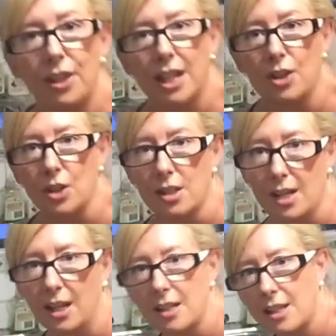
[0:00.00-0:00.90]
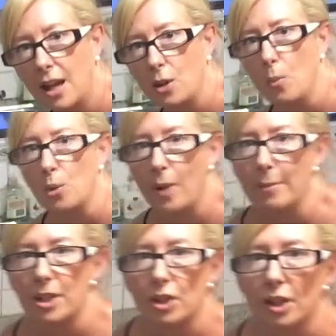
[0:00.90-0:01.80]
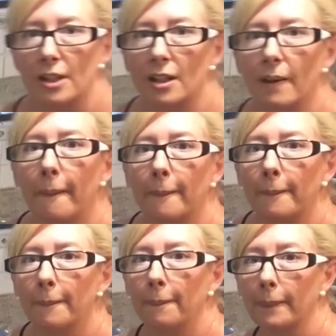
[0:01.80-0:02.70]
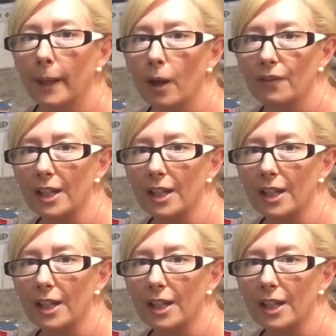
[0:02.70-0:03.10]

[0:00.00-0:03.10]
the kitchen sink is our normal rubbish, over